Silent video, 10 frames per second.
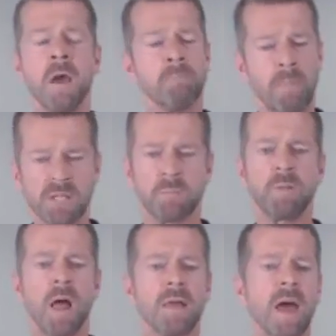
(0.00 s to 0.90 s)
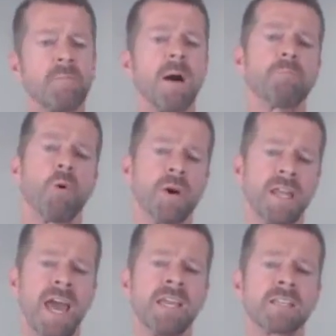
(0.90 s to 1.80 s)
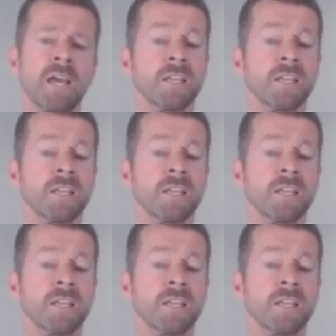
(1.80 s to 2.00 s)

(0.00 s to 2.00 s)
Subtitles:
multiply that by 0.8,